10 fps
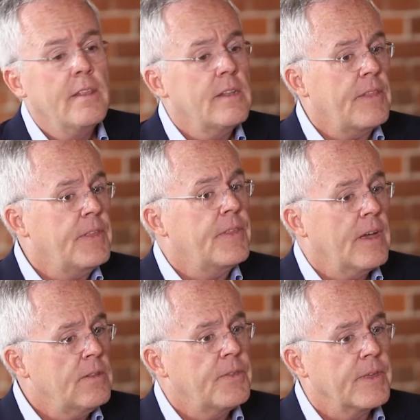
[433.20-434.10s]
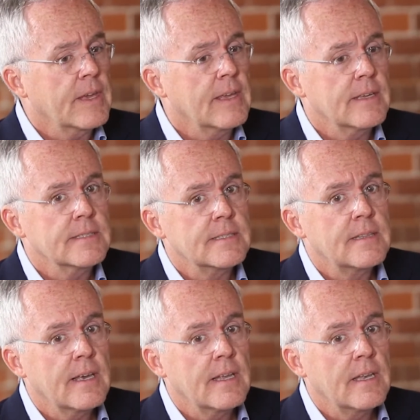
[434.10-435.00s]
And then I think the other thing is
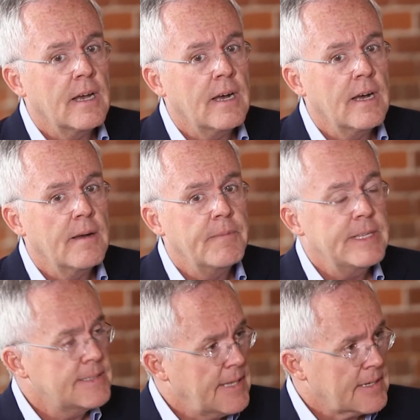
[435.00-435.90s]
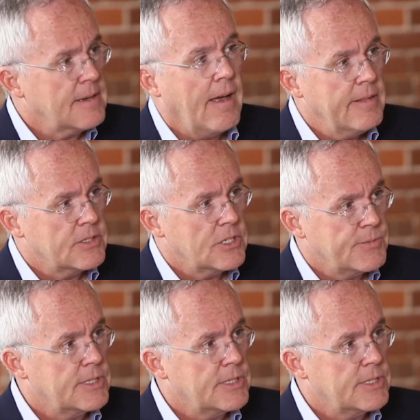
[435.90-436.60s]
that these technologies,